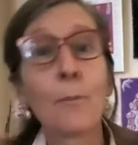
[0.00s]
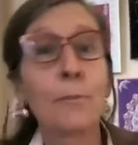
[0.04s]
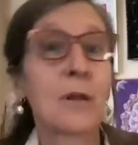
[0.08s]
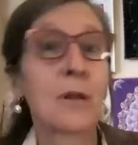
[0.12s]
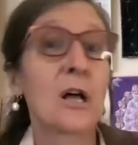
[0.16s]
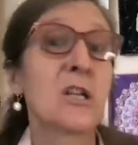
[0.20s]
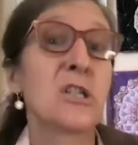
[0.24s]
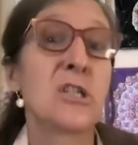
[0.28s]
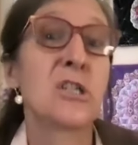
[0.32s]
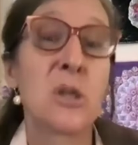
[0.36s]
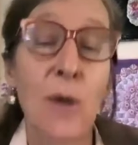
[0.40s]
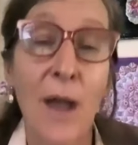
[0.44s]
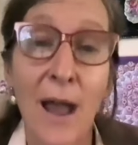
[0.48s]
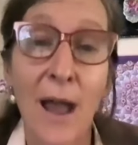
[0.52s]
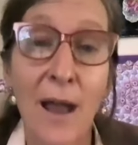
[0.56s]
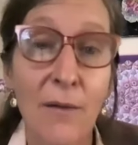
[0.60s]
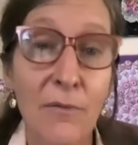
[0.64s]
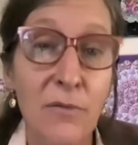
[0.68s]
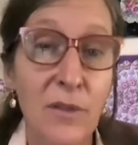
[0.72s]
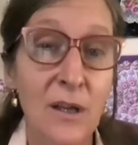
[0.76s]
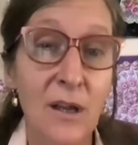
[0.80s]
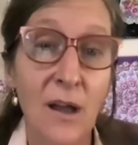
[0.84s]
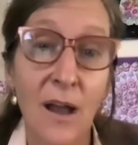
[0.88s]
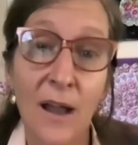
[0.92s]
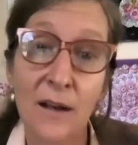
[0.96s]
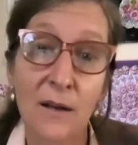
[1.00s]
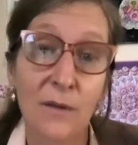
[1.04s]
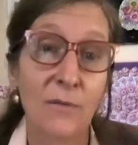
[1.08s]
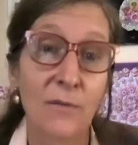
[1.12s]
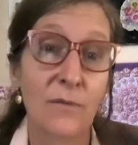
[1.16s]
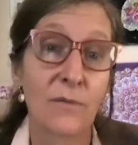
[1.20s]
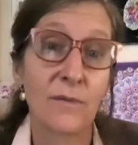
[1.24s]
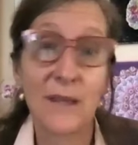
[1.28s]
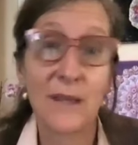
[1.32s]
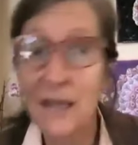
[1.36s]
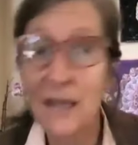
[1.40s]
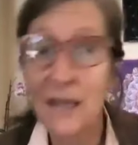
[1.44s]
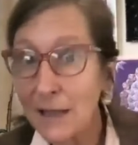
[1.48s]
Plus, you have the kind of
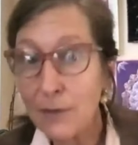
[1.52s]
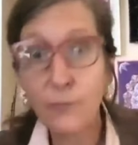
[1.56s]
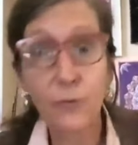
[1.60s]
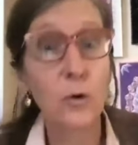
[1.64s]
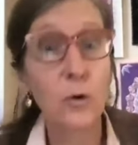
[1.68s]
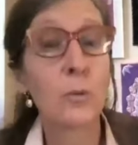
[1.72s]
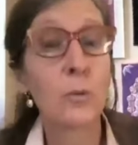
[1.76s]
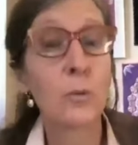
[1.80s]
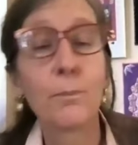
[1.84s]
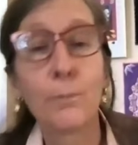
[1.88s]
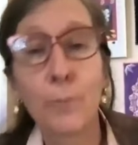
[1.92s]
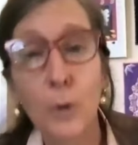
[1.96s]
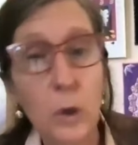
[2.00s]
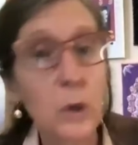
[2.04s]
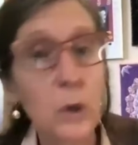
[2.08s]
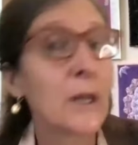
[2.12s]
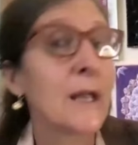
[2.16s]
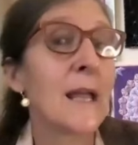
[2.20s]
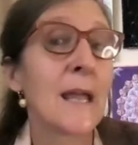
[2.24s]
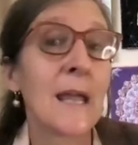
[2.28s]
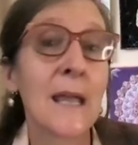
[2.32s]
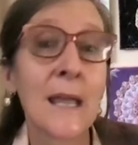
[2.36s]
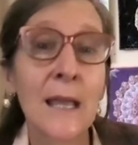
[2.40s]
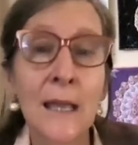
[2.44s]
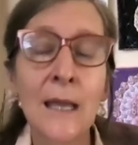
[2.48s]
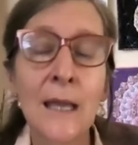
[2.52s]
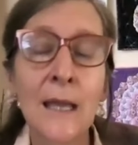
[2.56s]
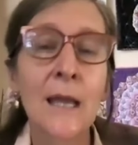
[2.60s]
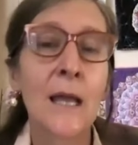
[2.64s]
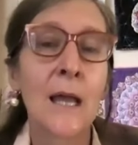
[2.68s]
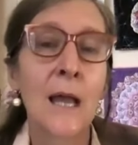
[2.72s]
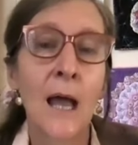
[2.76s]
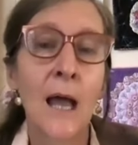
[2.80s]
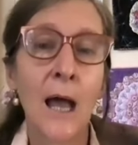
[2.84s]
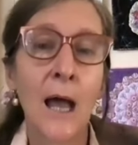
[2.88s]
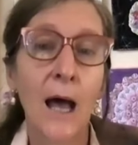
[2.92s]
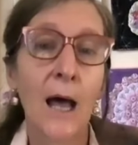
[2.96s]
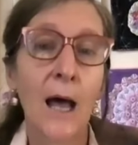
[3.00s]
evil bullying
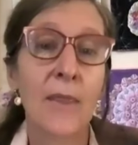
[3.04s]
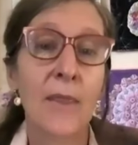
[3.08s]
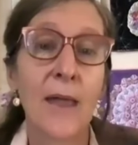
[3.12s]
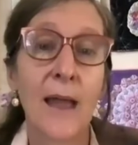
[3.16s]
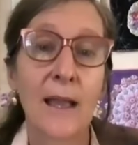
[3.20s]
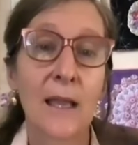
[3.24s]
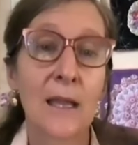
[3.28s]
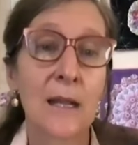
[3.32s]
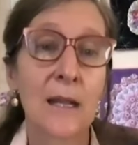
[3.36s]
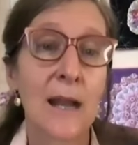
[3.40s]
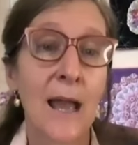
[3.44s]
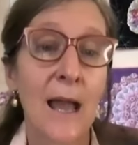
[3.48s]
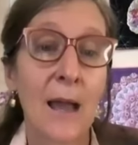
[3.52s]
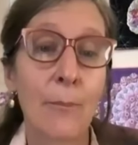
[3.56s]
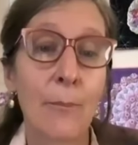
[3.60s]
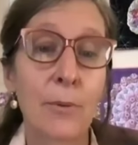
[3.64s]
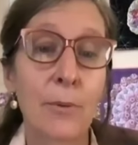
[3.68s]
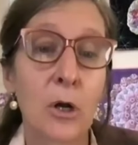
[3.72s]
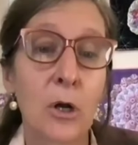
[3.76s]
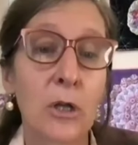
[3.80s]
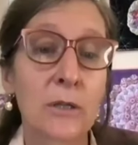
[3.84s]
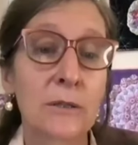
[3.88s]
uh, that can happen